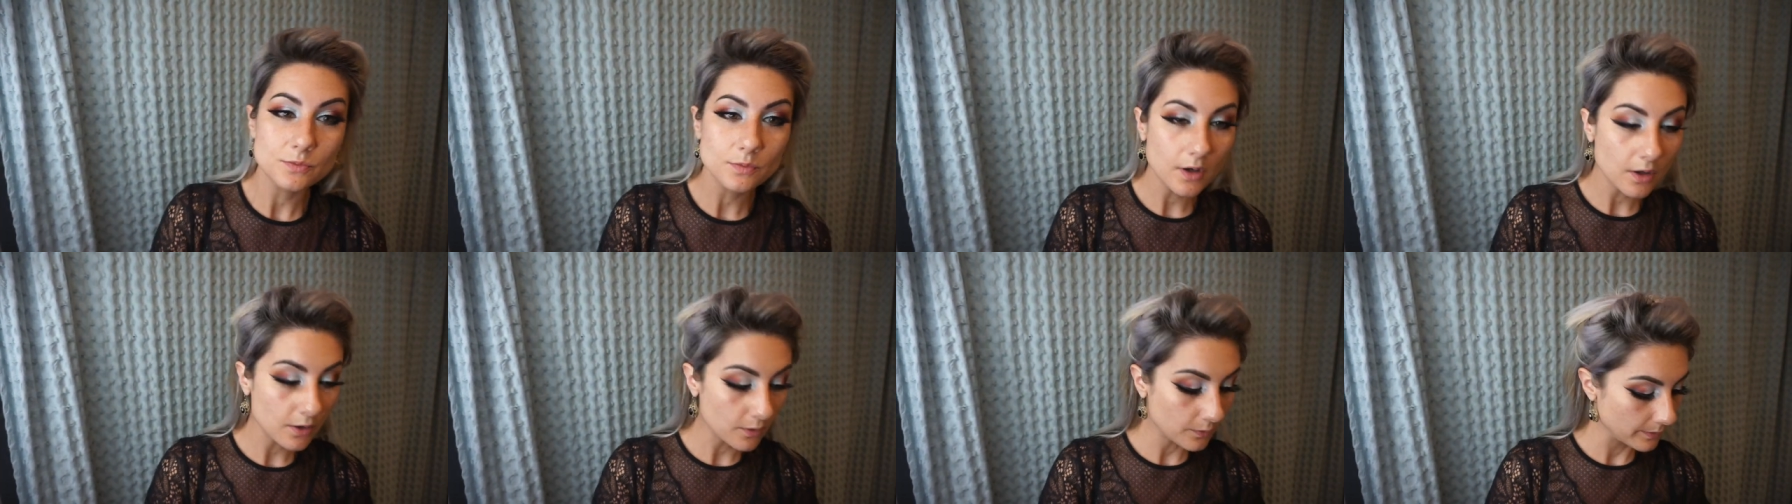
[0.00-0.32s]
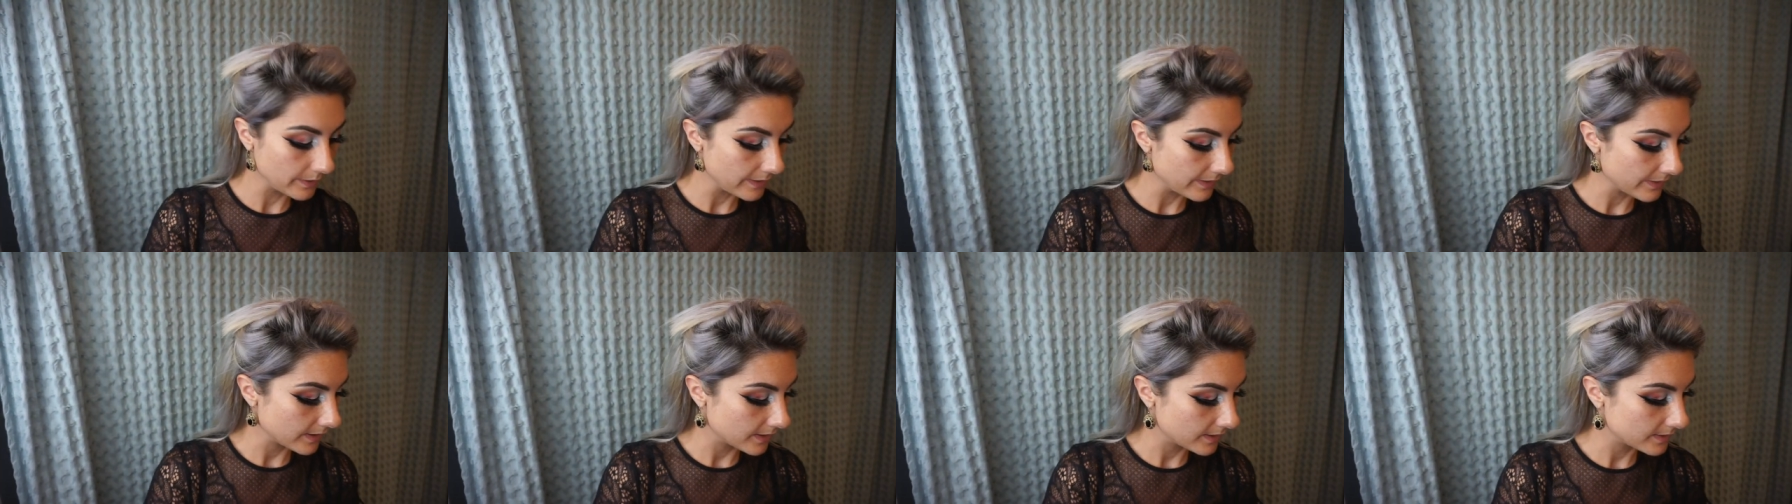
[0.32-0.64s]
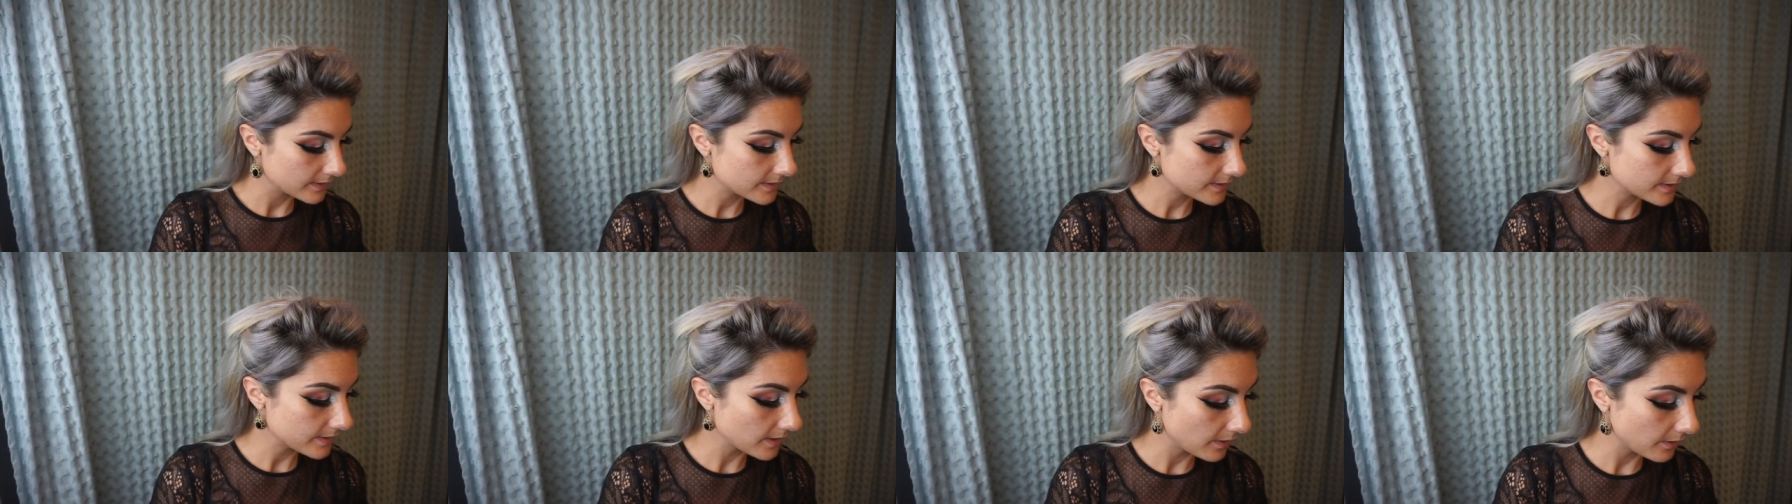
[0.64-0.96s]
roll with
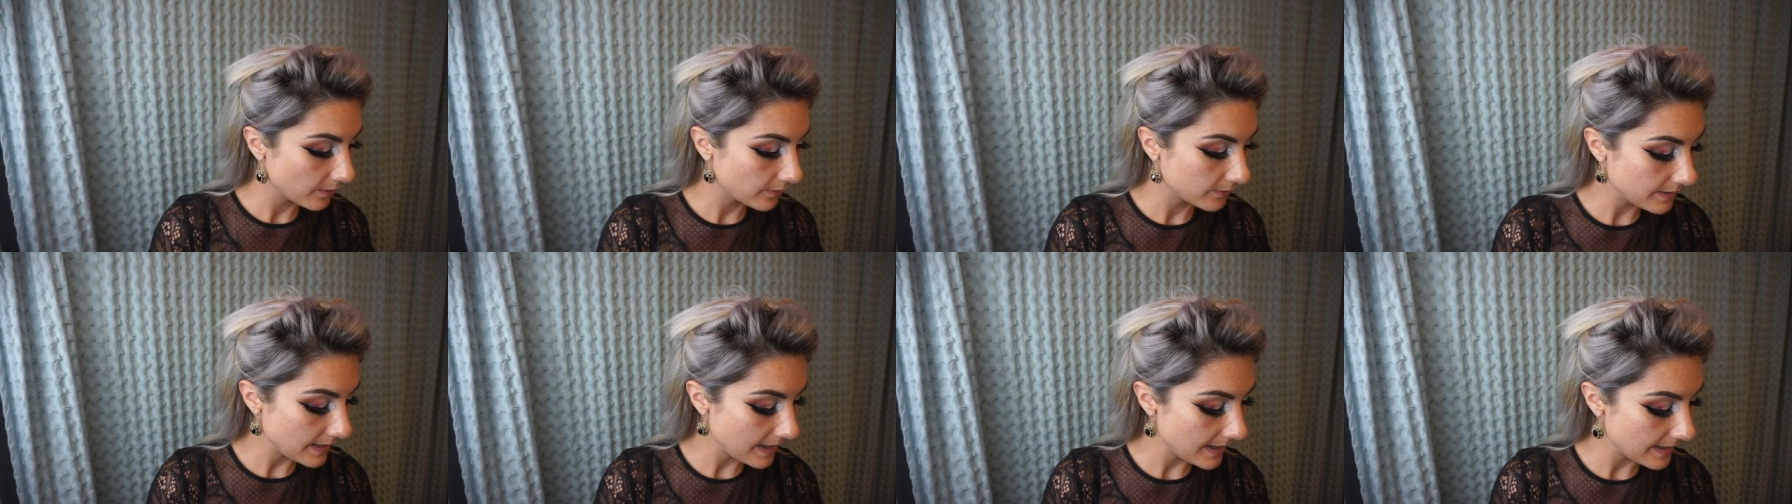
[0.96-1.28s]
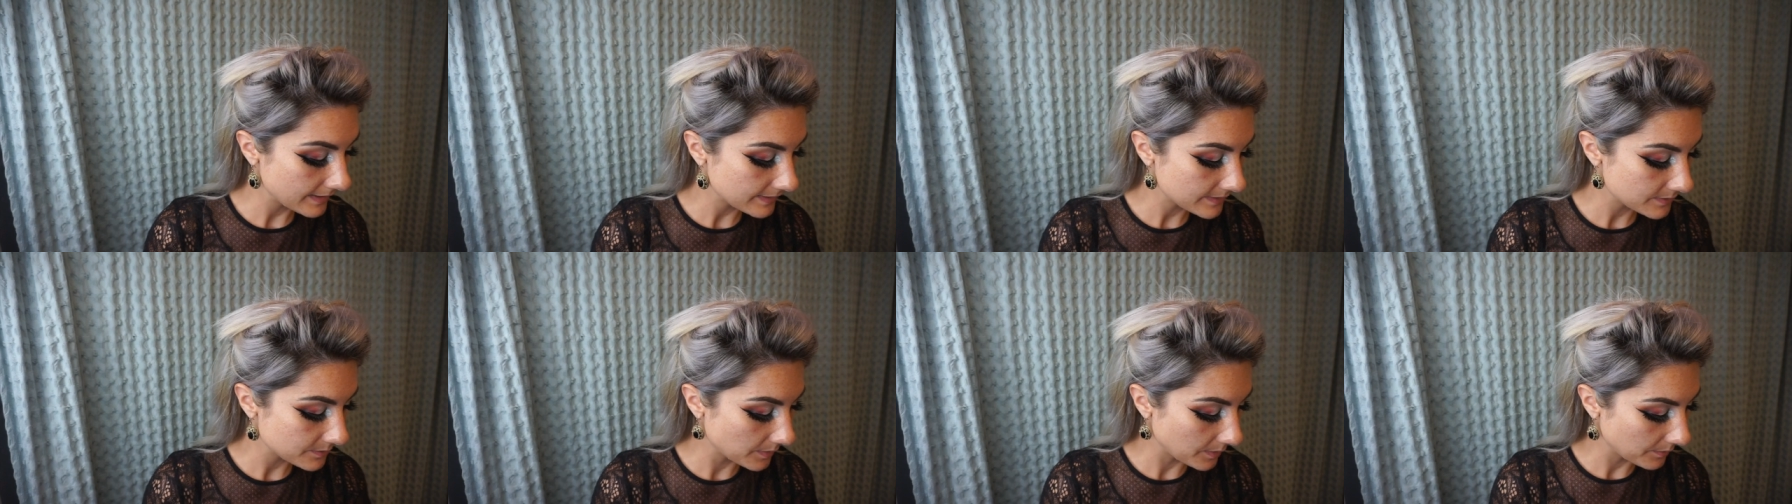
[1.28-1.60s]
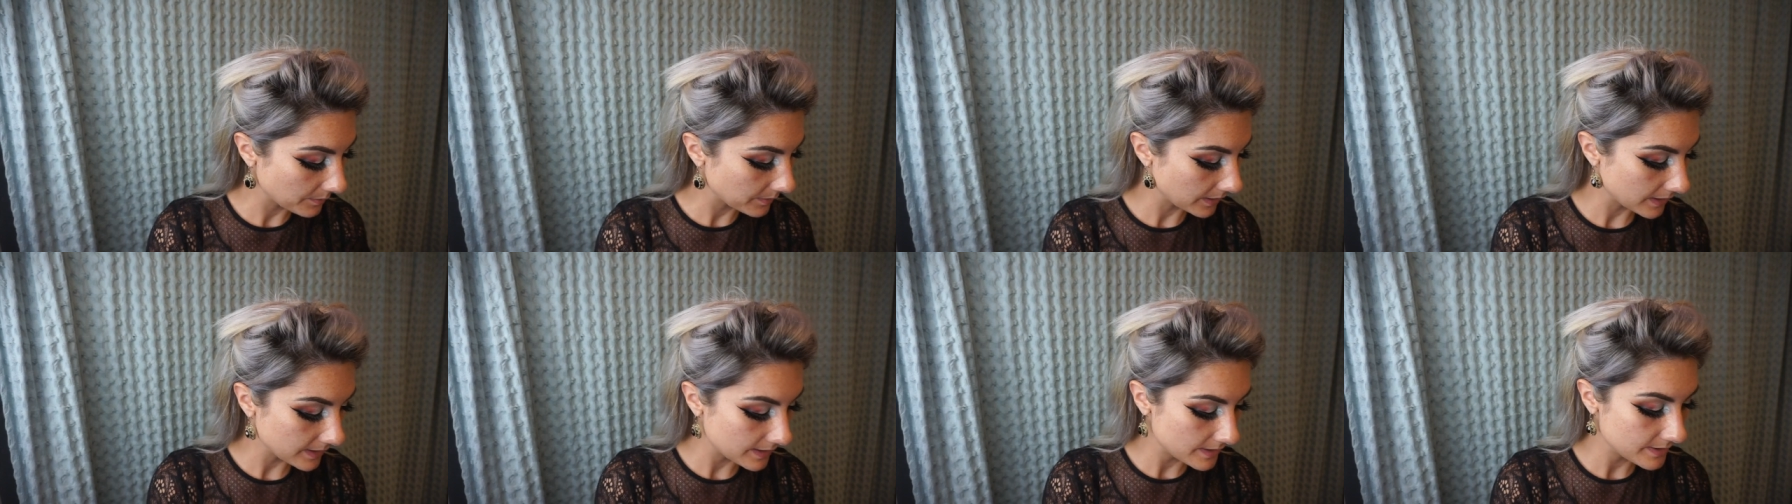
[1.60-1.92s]
it. So next,
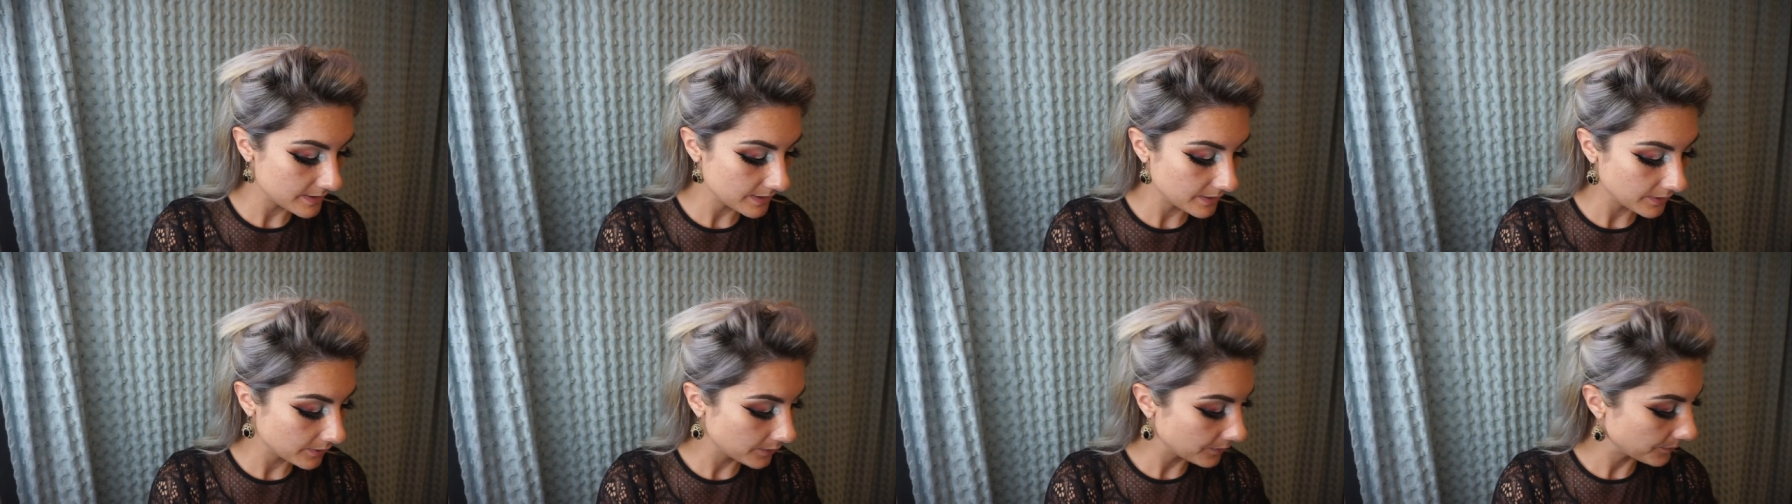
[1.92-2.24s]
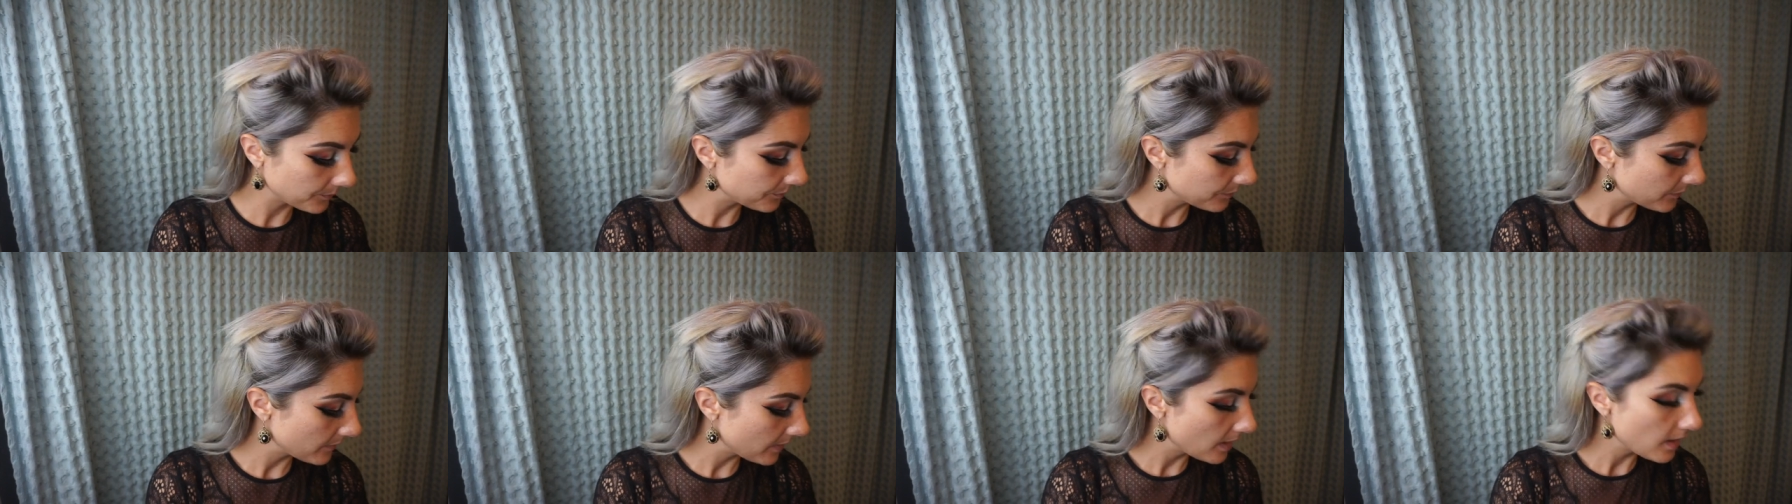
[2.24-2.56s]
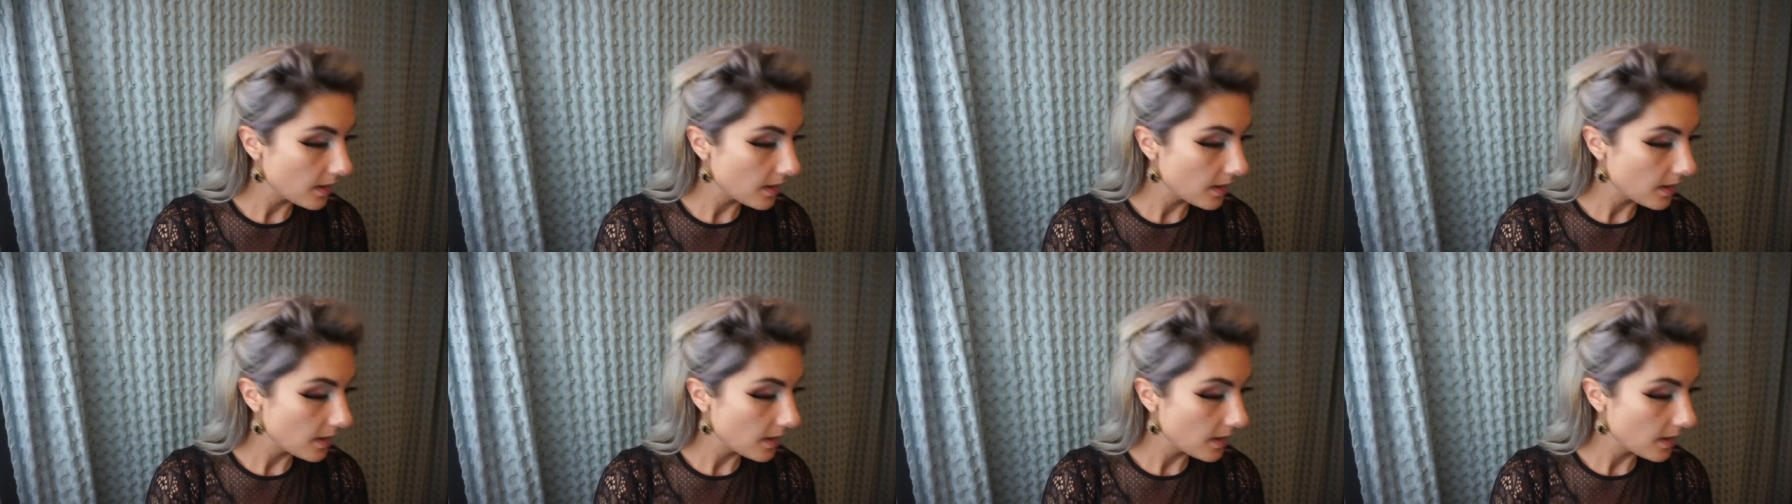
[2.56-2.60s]
what we're gonna do